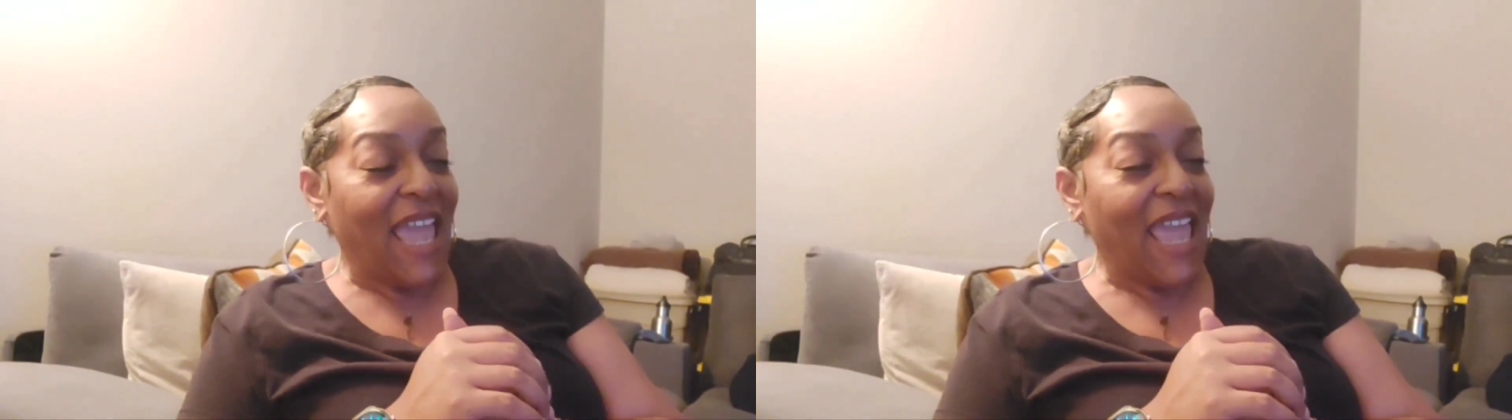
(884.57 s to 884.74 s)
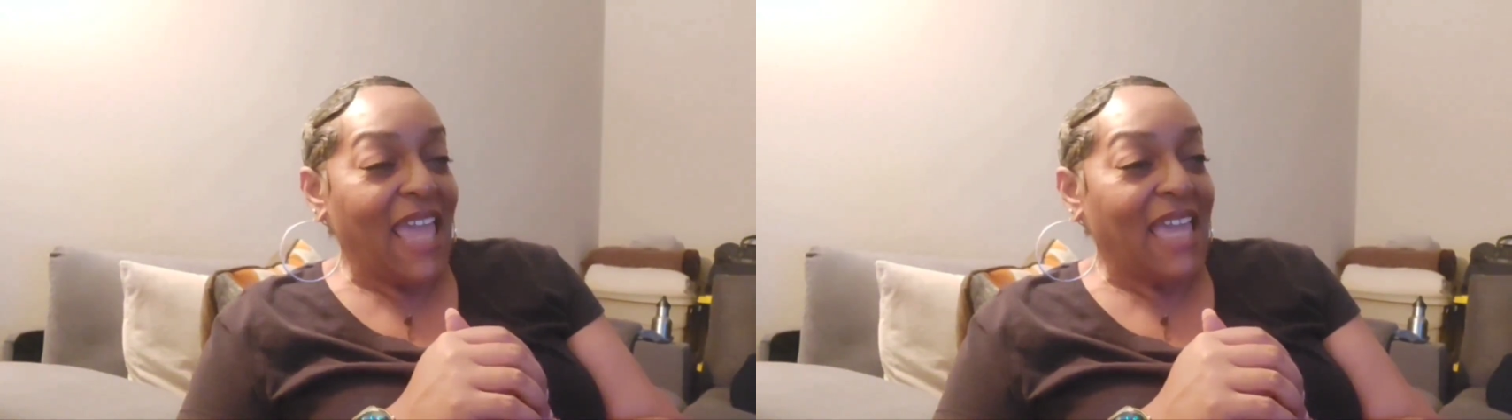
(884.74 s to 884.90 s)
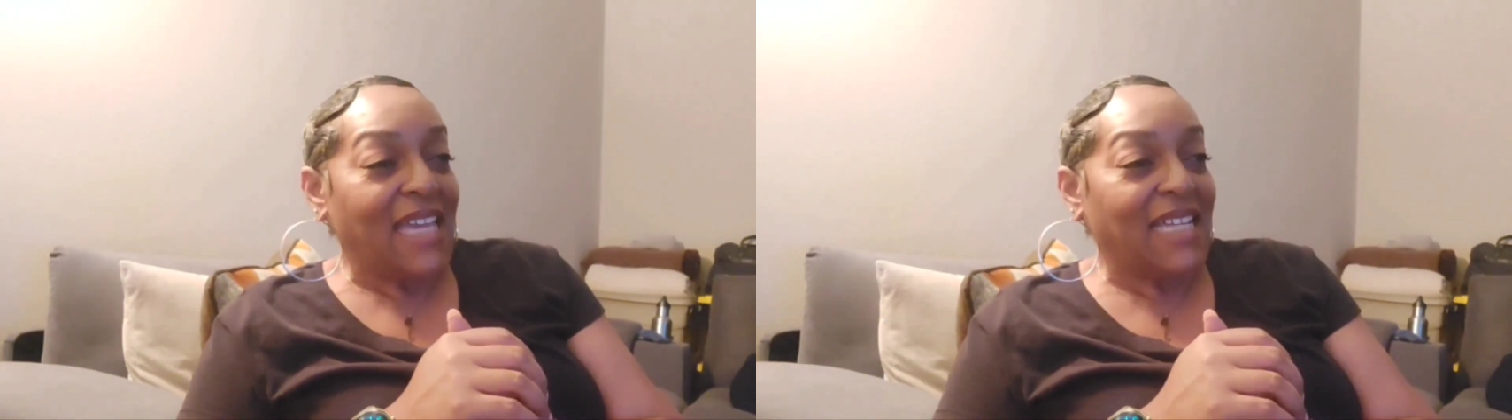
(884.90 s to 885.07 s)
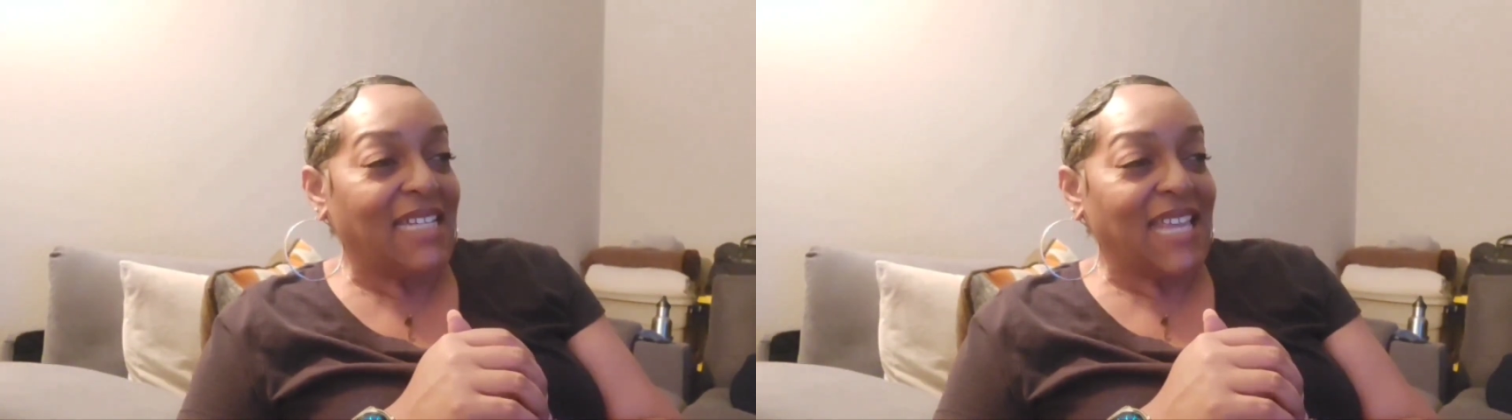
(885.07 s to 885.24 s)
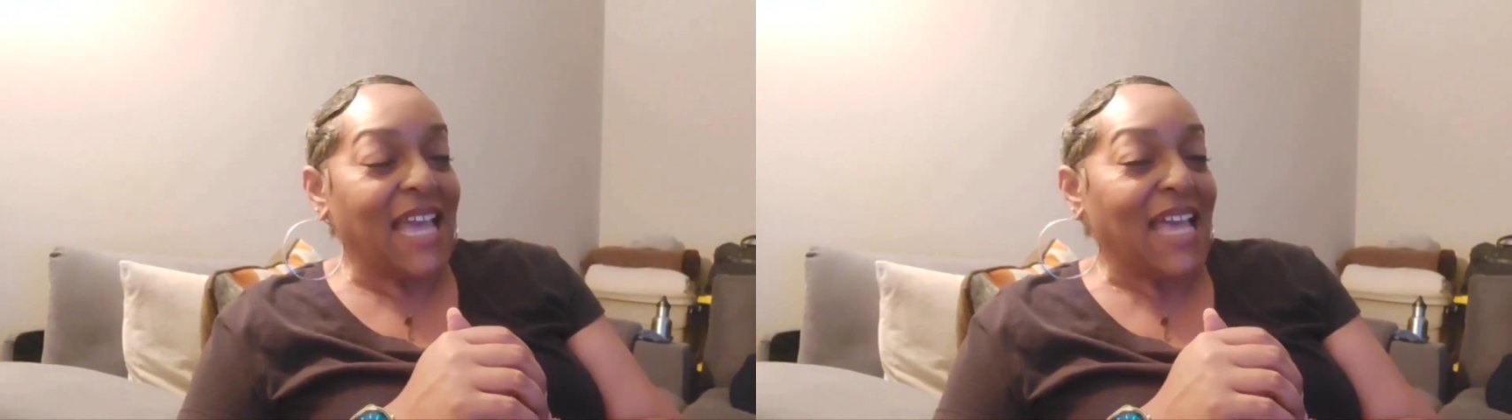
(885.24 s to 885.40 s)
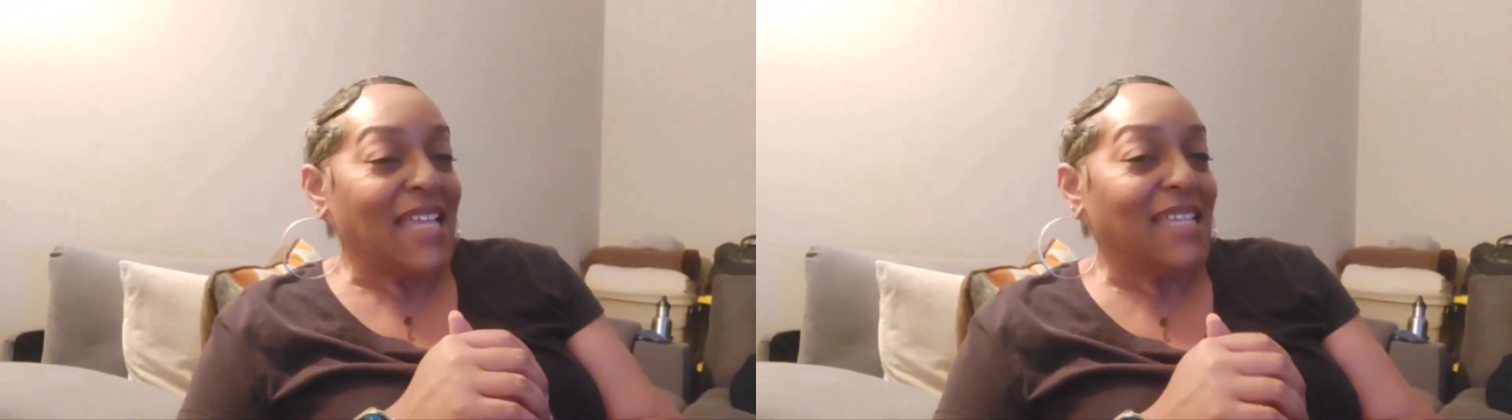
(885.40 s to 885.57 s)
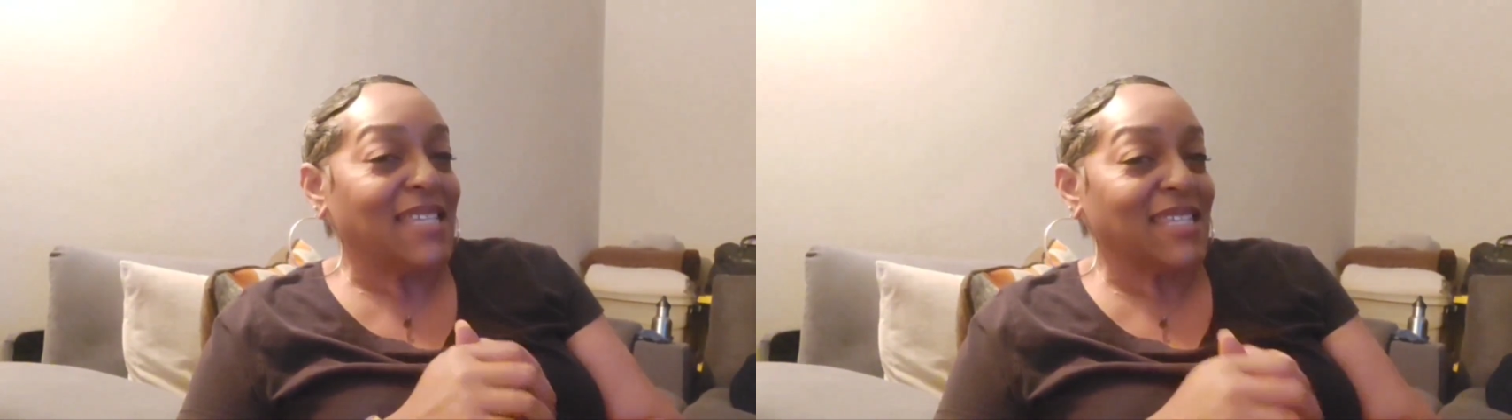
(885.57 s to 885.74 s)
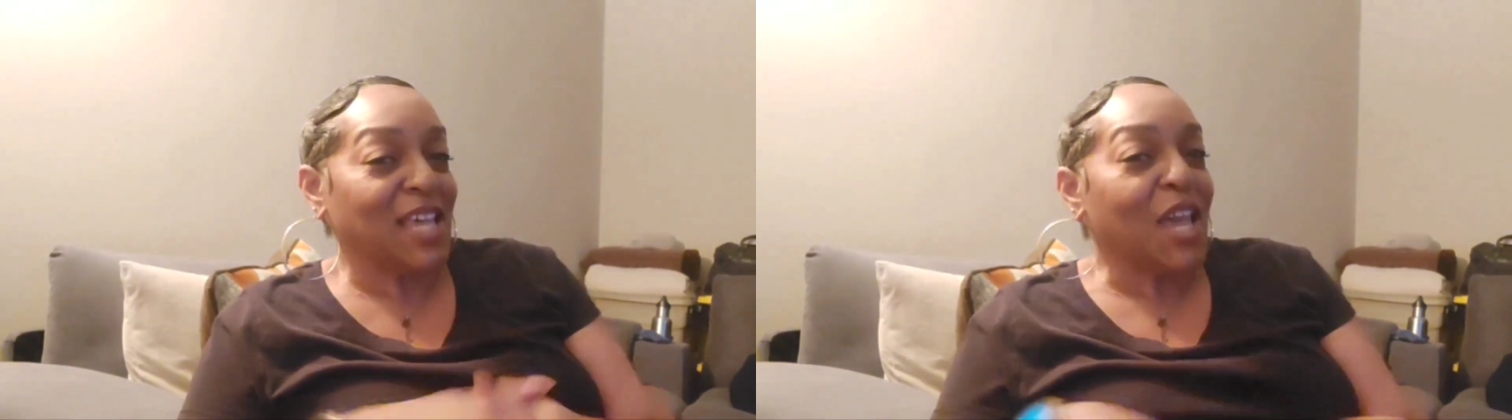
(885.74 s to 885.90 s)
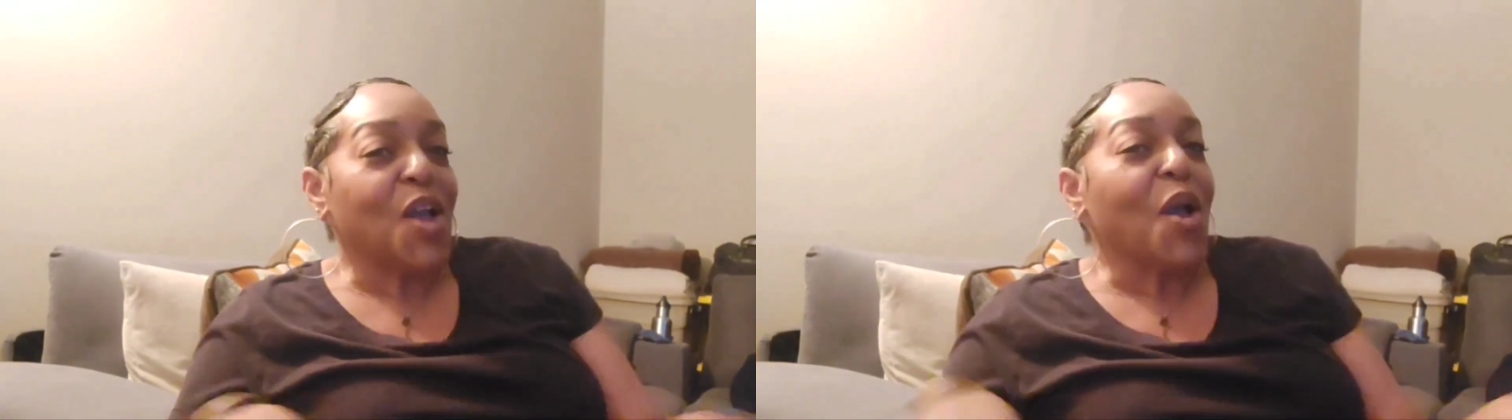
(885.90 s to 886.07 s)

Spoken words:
And yes,